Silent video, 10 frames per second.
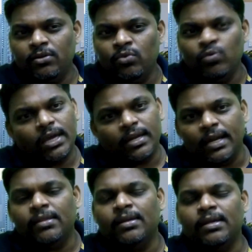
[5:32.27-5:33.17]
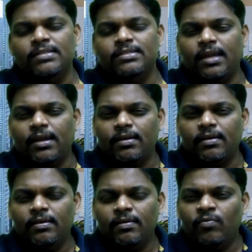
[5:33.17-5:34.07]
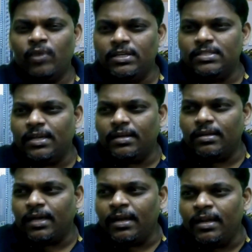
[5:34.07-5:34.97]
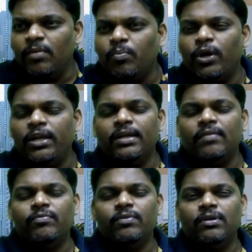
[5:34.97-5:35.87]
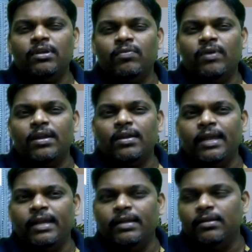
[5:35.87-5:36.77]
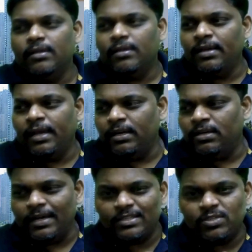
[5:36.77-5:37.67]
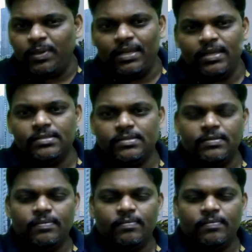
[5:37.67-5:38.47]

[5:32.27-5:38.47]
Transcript: you can get the nice rank. What is the turning point of your GATE experience?